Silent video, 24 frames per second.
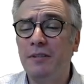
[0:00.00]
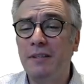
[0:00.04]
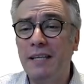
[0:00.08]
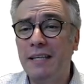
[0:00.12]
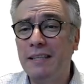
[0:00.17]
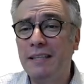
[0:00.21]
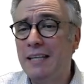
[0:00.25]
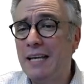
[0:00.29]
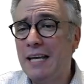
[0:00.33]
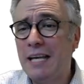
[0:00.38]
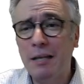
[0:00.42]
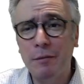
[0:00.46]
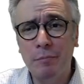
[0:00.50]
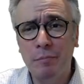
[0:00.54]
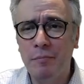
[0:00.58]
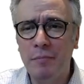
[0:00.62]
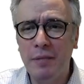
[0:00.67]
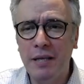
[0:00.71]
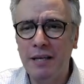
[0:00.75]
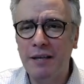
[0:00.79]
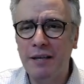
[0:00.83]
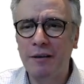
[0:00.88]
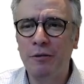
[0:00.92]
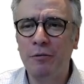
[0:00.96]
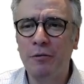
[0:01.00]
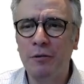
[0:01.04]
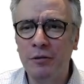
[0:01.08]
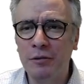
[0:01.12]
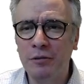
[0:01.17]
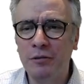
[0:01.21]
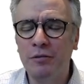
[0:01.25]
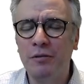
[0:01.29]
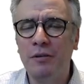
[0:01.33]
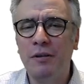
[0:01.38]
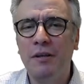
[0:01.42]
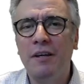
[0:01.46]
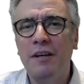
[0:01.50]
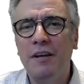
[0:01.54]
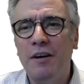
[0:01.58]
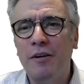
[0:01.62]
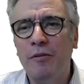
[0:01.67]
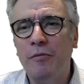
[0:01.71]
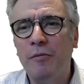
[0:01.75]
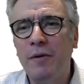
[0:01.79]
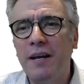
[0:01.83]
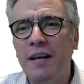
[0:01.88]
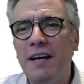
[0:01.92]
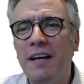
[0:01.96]
That helped me a lot
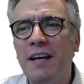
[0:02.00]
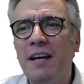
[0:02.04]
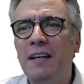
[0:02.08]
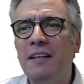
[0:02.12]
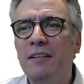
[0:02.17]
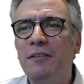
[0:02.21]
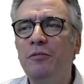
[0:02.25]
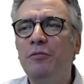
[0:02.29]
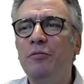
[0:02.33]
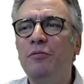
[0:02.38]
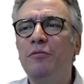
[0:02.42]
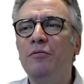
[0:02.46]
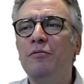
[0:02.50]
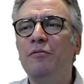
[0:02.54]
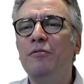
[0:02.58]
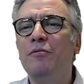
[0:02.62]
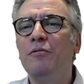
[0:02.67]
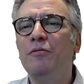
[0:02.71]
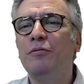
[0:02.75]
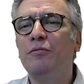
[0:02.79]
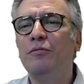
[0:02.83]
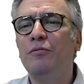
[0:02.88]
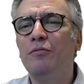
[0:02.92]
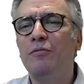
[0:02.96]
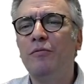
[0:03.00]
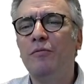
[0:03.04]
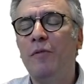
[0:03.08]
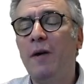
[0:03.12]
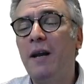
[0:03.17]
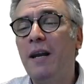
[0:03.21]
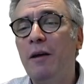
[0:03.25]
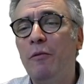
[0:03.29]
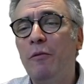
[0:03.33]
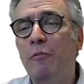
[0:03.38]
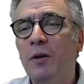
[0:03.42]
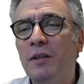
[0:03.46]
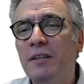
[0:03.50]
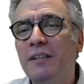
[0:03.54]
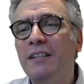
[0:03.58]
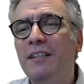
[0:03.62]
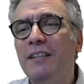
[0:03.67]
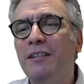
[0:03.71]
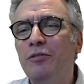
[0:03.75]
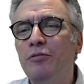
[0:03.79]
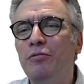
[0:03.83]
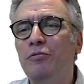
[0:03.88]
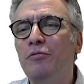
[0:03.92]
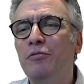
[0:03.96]
when I had when I
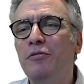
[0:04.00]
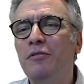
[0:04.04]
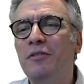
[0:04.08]
wanted to